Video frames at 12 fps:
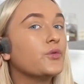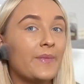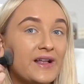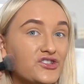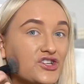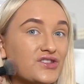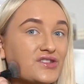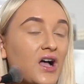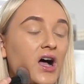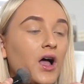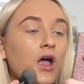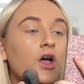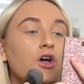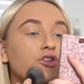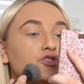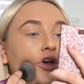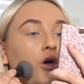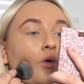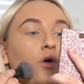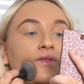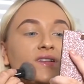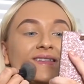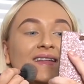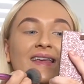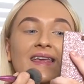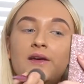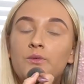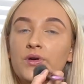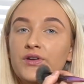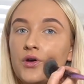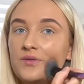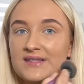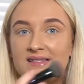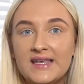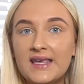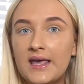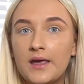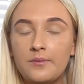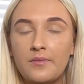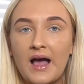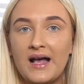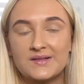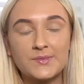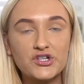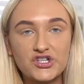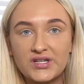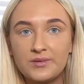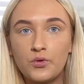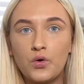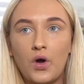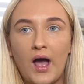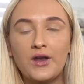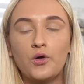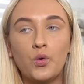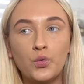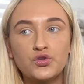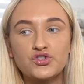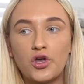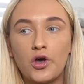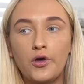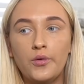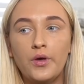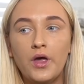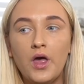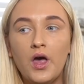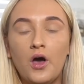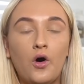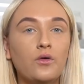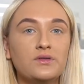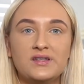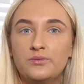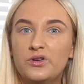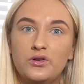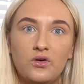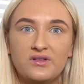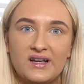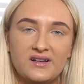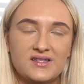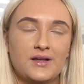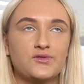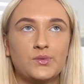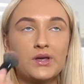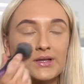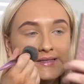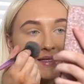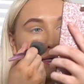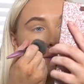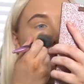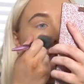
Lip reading: Manchester, so obviously we don't see him as much anymore, and also obviously we're in lockdown and stuff, so we couldn't see him